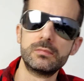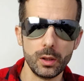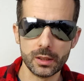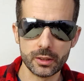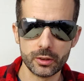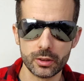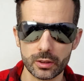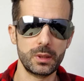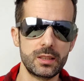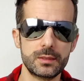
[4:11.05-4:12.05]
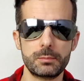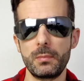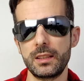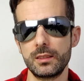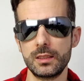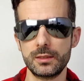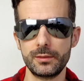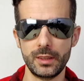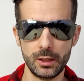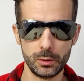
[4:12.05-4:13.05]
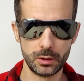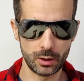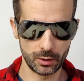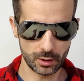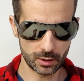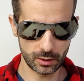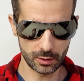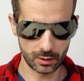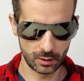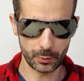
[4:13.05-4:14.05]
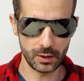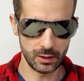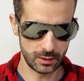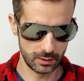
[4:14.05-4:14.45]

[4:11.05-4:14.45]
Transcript: polished, and because metal is a very good conductor of heat,